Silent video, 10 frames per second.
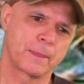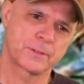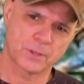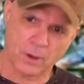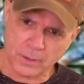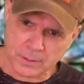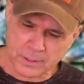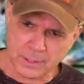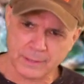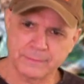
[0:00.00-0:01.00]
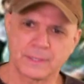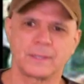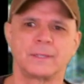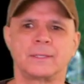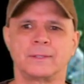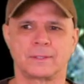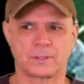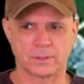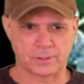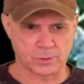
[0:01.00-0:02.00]
songs that I've done, and the
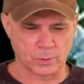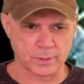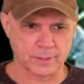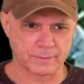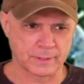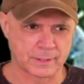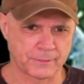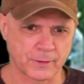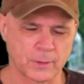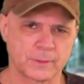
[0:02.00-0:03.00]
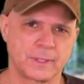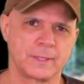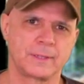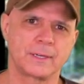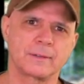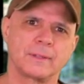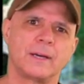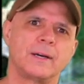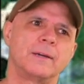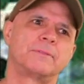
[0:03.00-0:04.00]
t stories of the difficulty in their
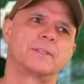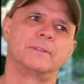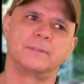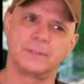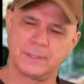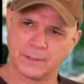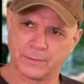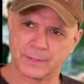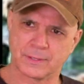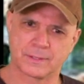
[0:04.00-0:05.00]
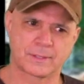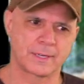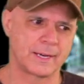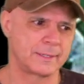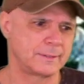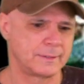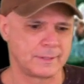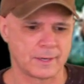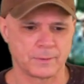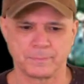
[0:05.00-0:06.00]
lives. And, you know, this is set,
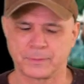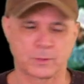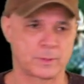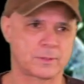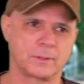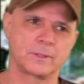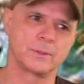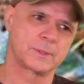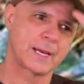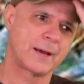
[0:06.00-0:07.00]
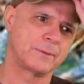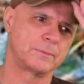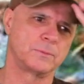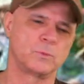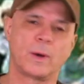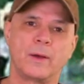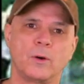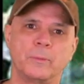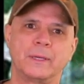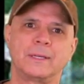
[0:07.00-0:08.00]
you know, Chris Ledoux is out
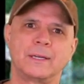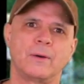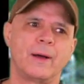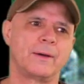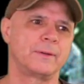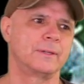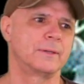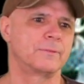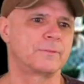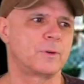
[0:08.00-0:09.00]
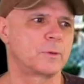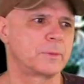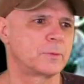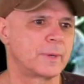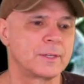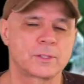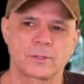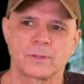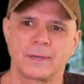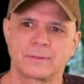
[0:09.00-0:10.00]
Wyoming, you know, out in a farmer
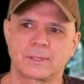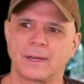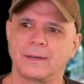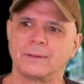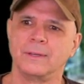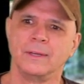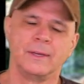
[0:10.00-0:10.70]
rancher's lifestyle,